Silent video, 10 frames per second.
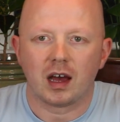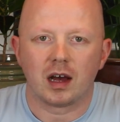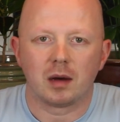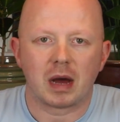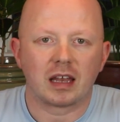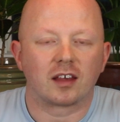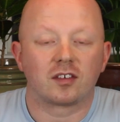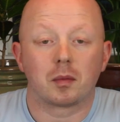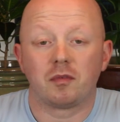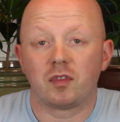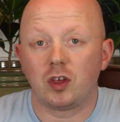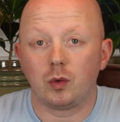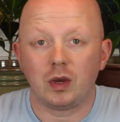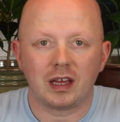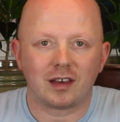Um, I like some of the
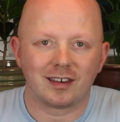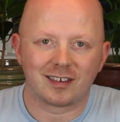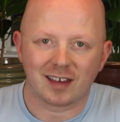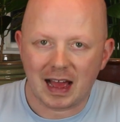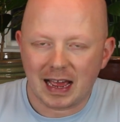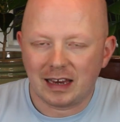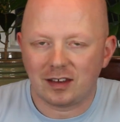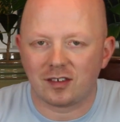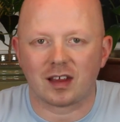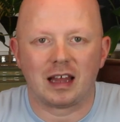unique designs.